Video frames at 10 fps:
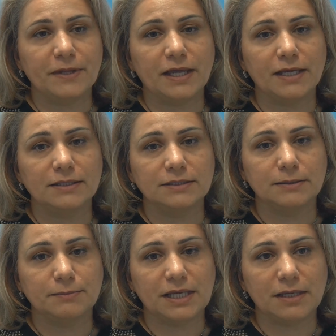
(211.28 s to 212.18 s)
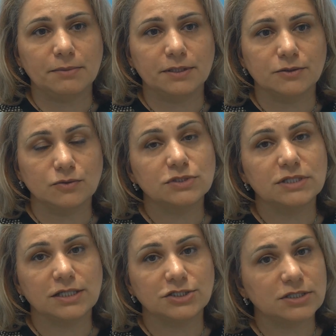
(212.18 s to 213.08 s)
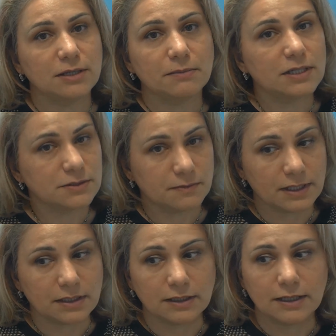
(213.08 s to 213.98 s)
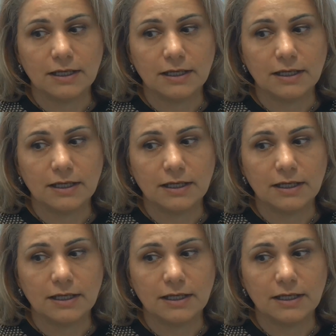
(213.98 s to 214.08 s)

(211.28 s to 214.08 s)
and be able to stage them as well.